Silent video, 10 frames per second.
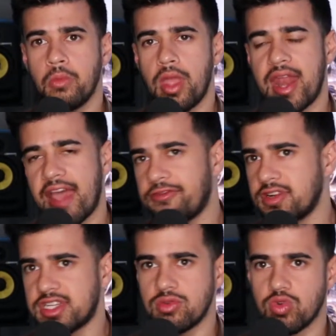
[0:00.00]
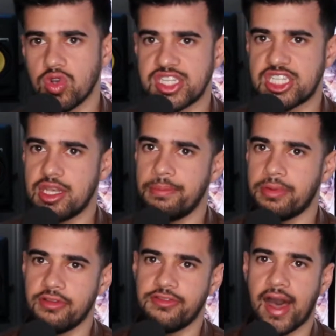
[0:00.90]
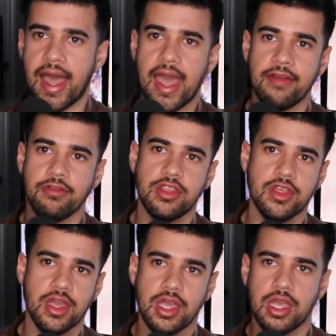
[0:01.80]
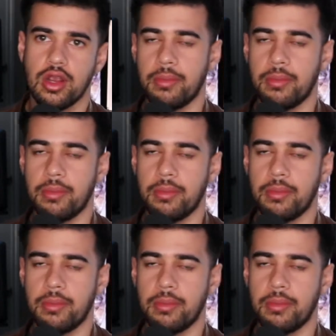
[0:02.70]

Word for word: in effort to really simplify everything here,